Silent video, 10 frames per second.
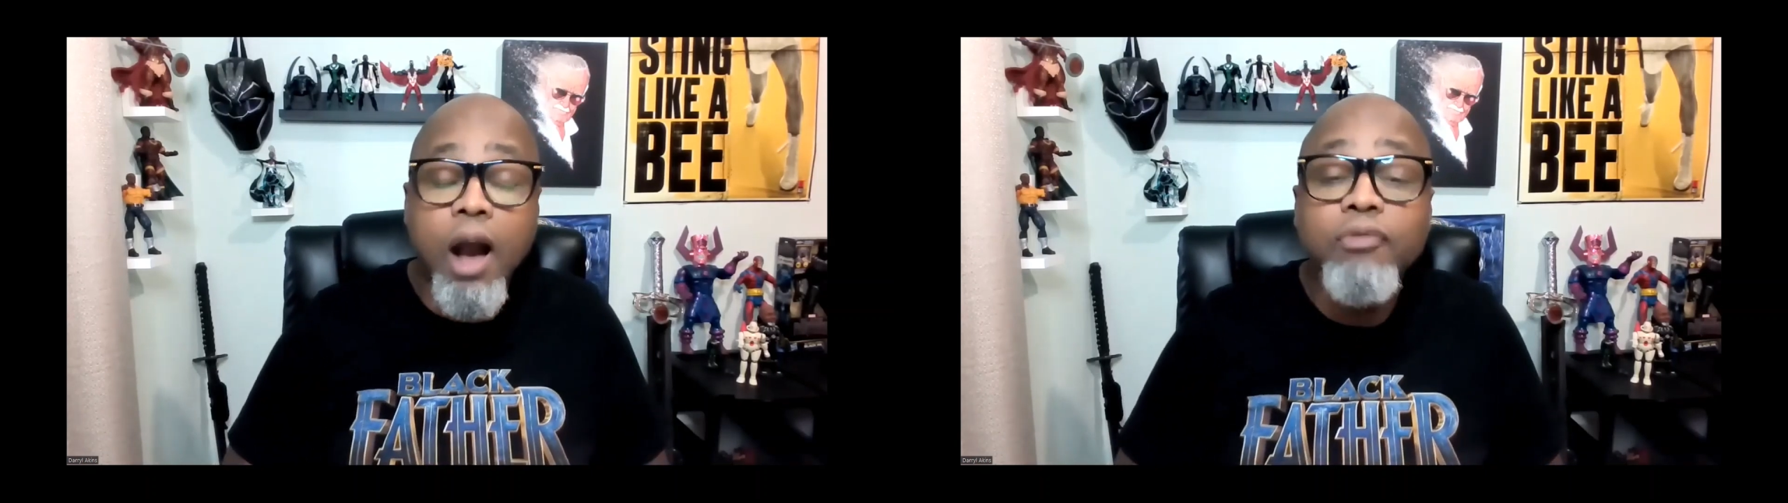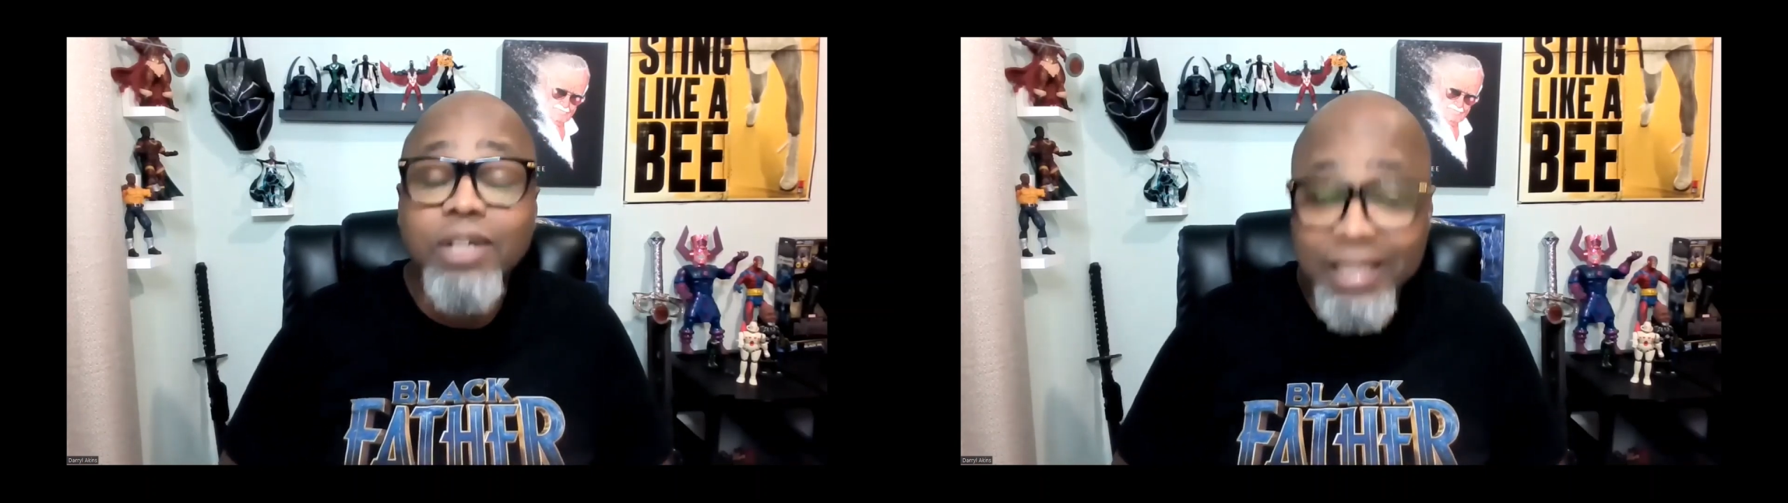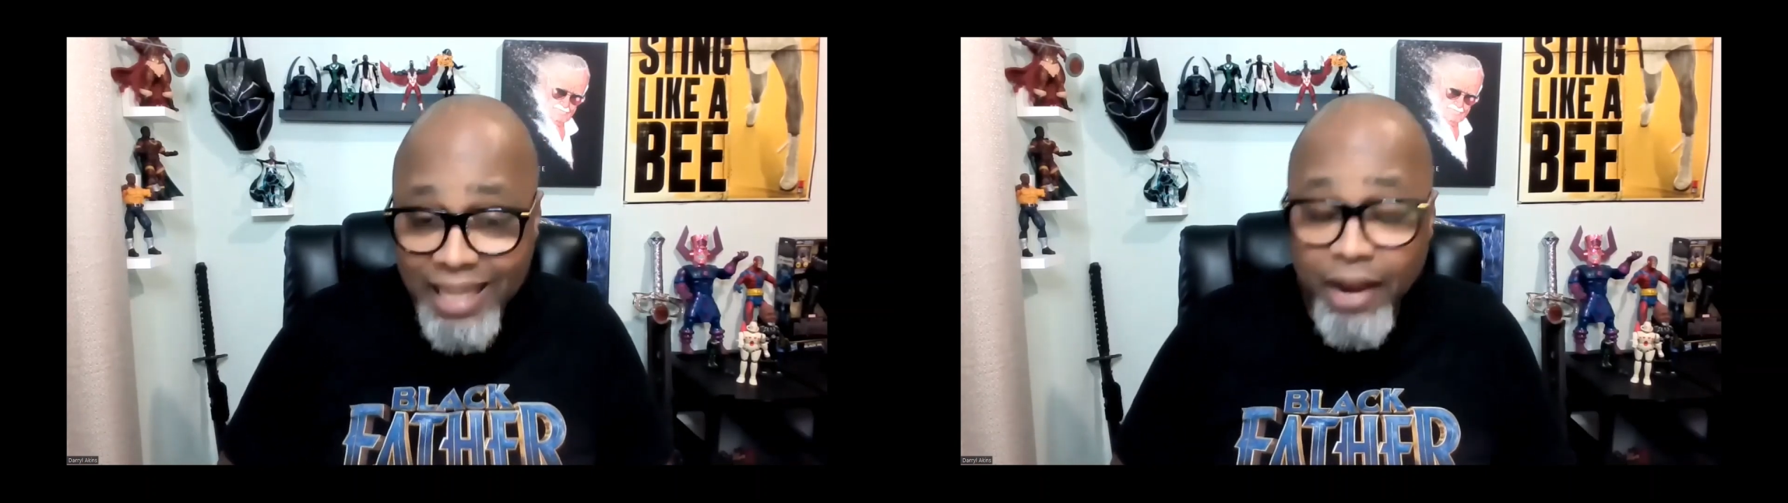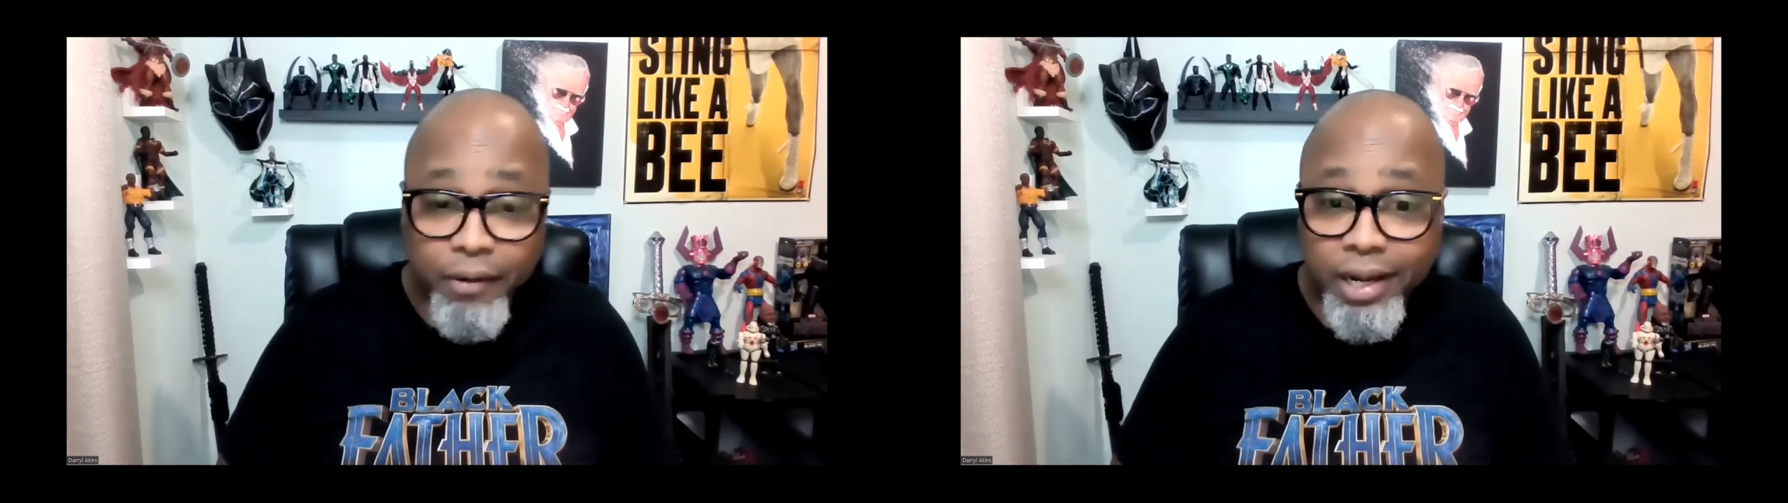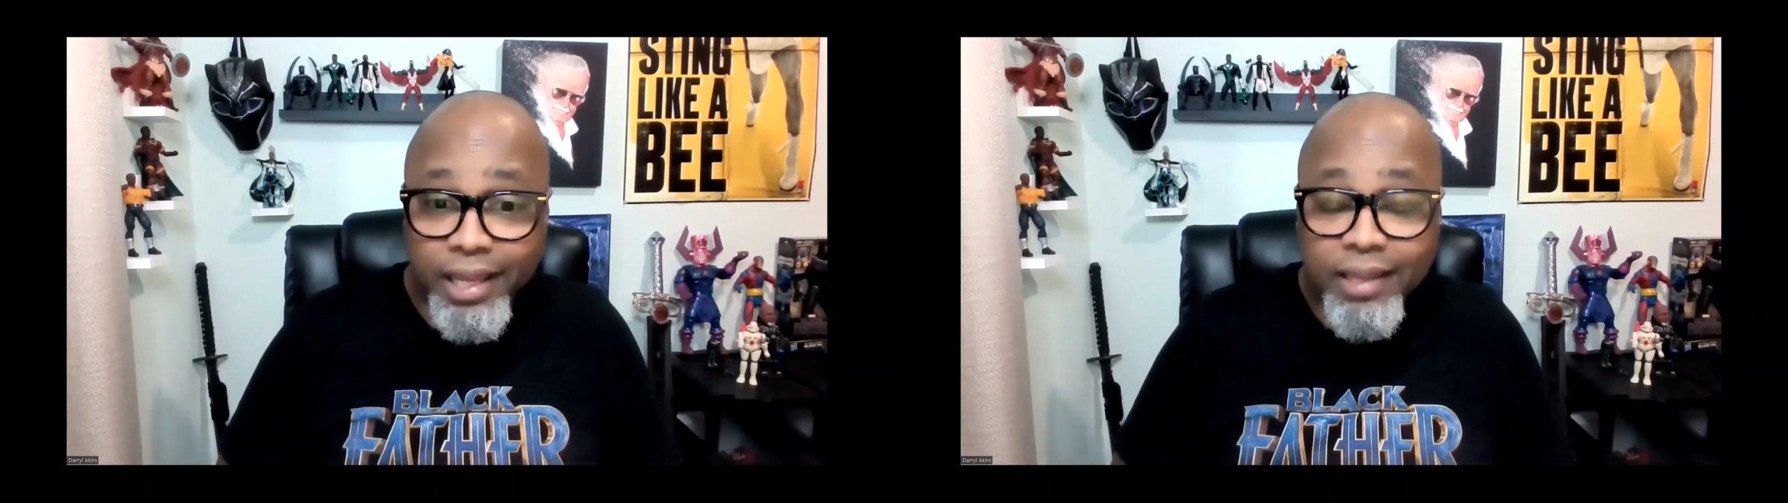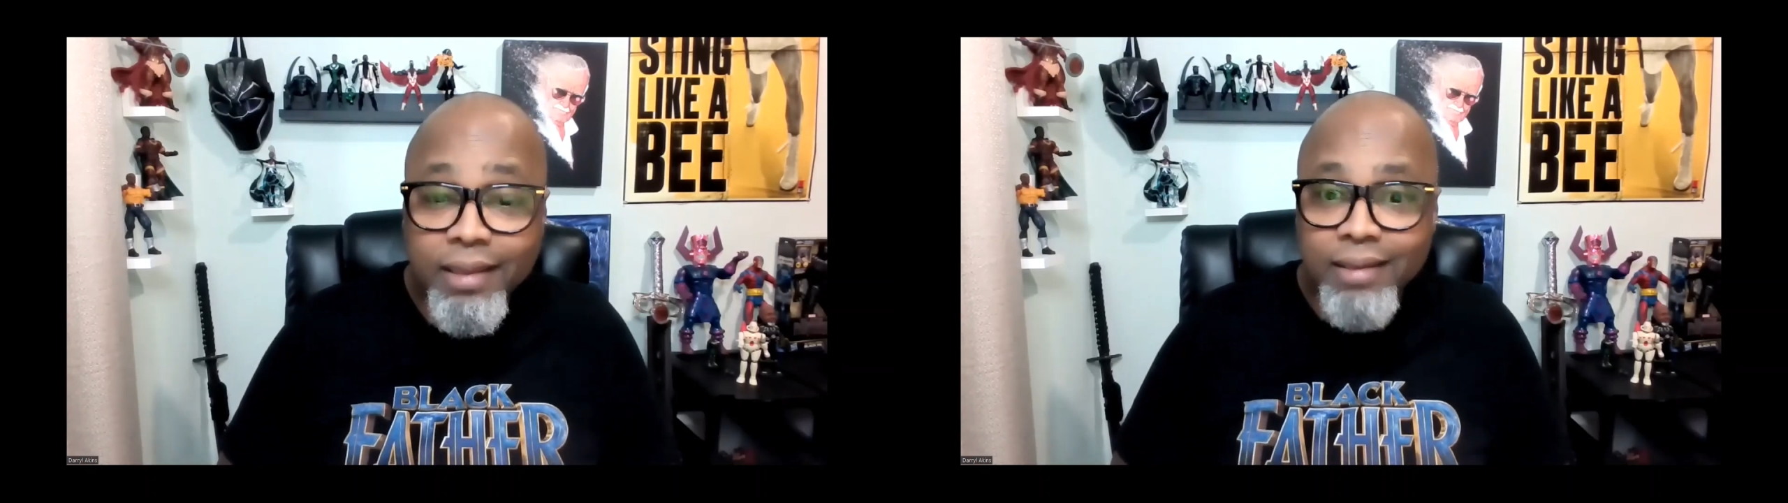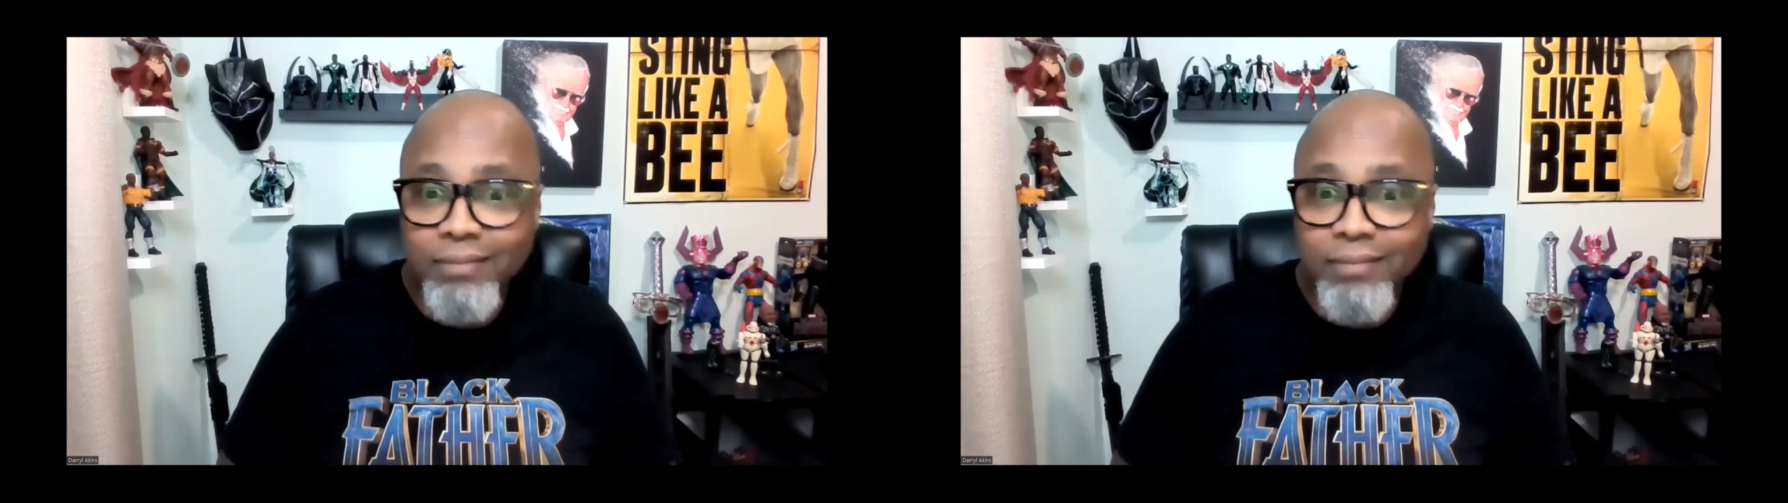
of clarity,